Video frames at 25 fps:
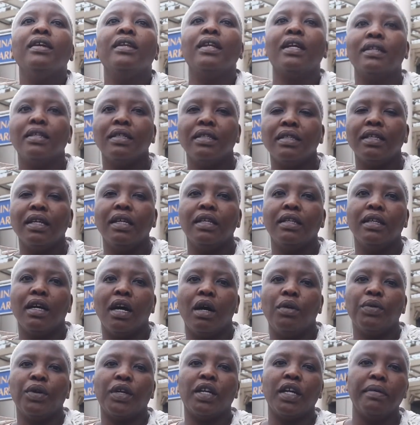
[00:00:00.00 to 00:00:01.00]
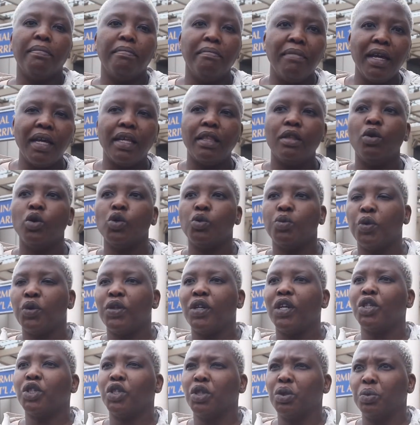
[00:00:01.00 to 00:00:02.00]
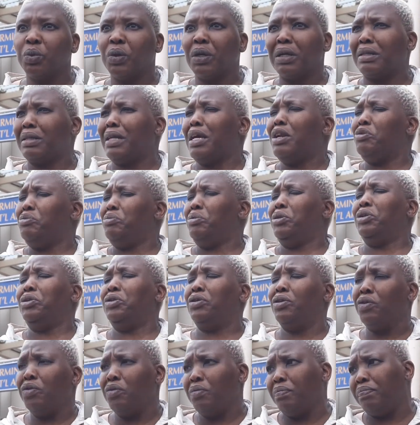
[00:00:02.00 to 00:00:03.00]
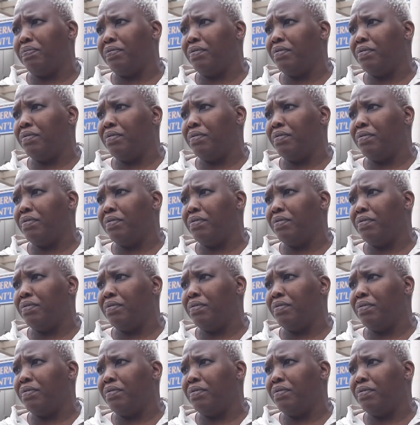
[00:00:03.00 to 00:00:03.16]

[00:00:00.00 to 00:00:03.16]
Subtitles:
and understand how we can make those production work, that'll be dope.